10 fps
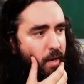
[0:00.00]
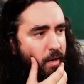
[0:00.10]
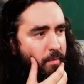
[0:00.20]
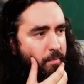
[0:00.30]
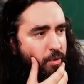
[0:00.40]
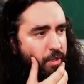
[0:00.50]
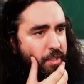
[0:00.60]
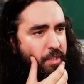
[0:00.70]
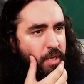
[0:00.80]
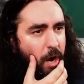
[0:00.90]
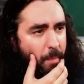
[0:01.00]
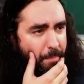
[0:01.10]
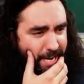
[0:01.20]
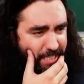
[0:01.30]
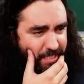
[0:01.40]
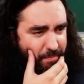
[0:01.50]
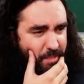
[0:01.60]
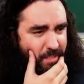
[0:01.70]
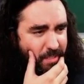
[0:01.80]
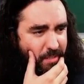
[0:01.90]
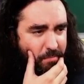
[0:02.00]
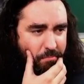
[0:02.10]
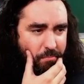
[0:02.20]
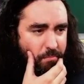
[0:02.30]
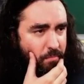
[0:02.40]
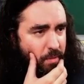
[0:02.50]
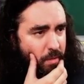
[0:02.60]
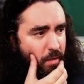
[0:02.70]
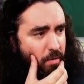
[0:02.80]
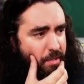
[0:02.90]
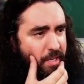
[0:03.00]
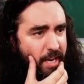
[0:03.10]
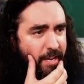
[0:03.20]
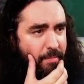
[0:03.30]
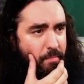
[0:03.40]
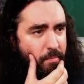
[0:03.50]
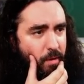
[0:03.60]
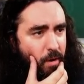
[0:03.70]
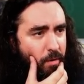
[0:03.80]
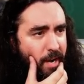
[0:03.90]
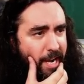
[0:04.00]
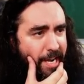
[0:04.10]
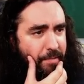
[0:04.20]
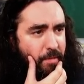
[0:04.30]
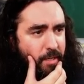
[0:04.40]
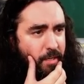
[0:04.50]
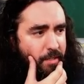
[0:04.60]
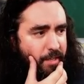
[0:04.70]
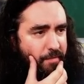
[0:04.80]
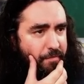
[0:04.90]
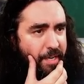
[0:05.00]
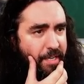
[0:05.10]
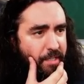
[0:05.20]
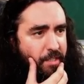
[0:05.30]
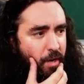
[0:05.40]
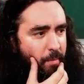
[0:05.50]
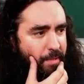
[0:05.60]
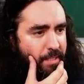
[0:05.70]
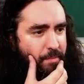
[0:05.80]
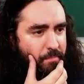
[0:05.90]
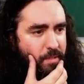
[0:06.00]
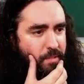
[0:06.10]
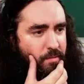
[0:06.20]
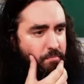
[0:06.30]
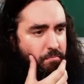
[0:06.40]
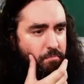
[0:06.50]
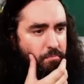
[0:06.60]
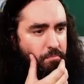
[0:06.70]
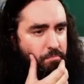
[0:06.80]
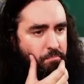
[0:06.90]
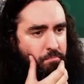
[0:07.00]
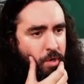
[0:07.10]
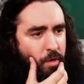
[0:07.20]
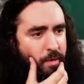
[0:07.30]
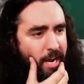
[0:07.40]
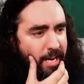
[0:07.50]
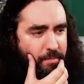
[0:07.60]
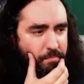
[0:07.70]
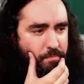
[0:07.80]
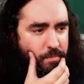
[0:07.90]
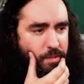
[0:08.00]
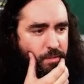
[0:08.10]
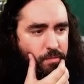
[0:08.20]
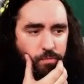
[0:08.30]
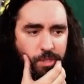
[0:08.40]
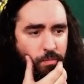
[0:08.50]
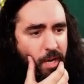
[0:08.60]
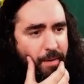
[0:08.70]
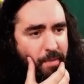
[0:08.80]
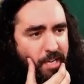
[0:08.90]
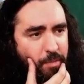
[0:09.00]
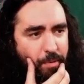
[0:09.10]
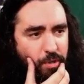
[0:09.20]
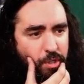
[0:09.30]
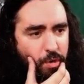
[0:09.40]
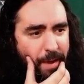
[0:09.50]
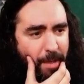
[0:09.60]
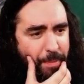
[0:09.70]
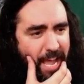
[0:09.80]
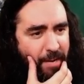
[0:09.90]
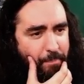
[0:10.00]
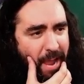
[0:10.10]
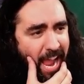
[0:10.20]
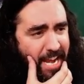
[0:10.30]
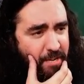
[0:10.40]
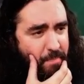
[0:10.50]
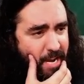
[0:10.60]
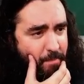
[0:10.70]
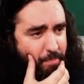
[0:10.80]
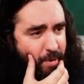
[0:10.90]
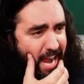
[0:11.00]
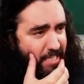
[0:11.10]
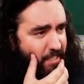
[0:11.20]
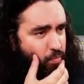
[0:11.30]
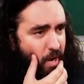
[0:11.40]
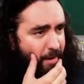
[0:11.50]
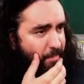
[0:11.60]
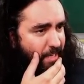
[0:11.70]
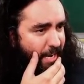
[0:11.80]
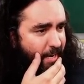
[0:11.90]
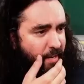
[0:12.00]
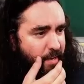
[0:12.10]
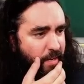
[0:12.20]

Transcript: Are, you zombies? Okay, alright. They're freaking zombies. Mm, alright. What am I supposed to do about that? Paint me impressed is what I'm saying.